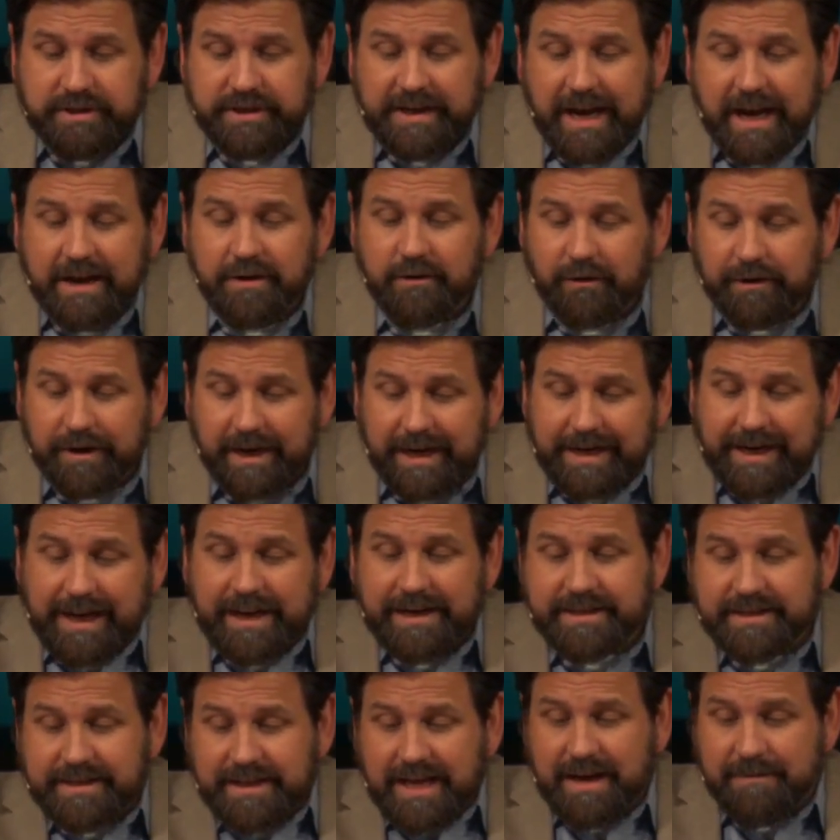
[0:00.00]
kindled
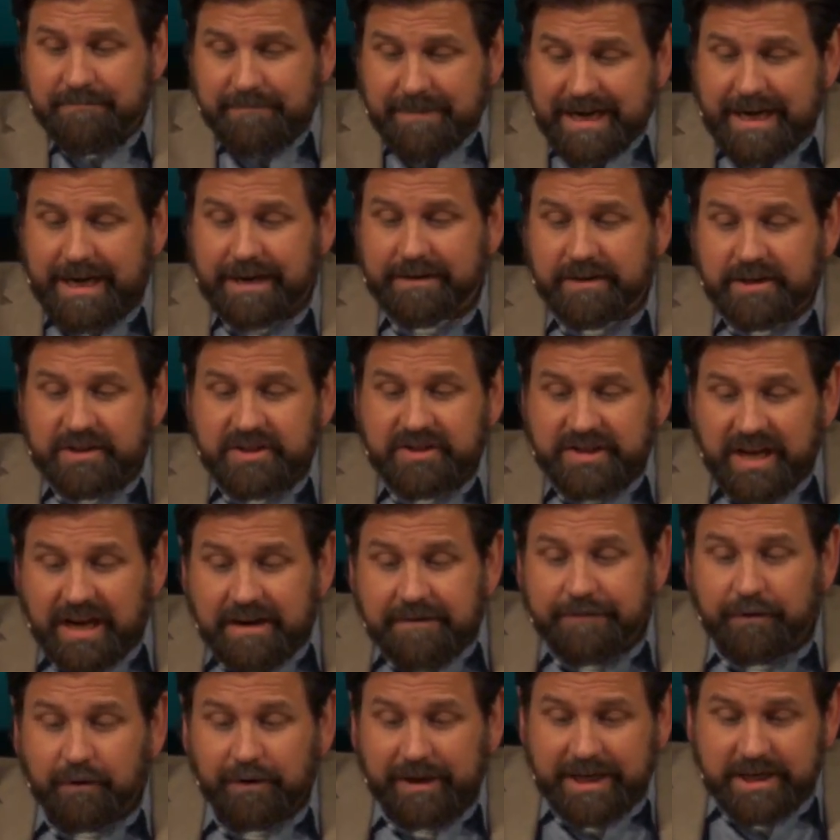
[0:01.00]
against them, meaning the
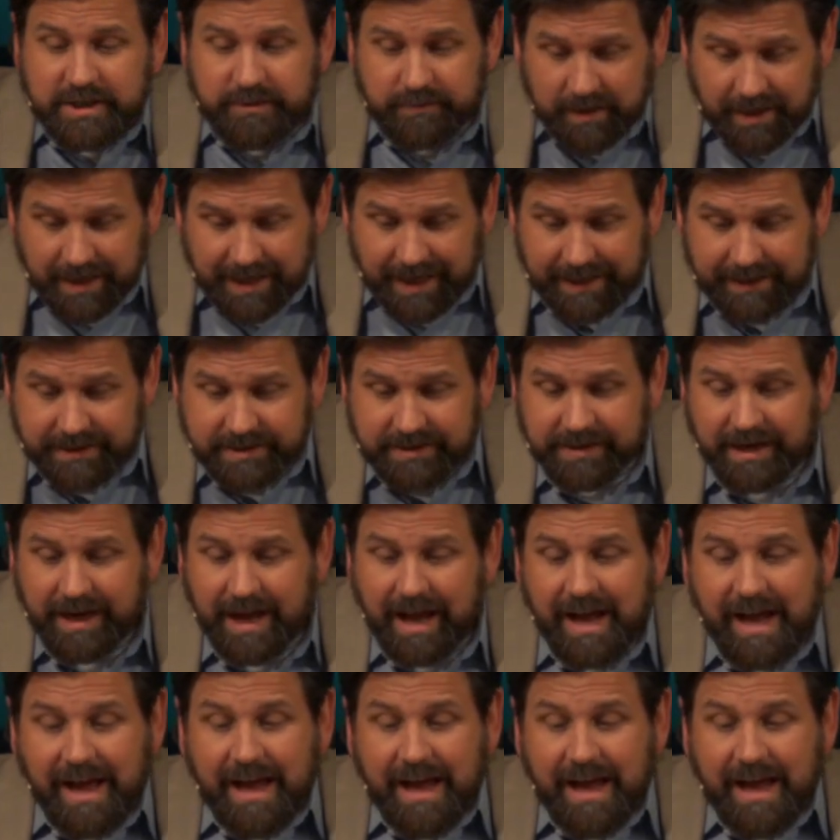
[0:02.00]
sinful Israelites.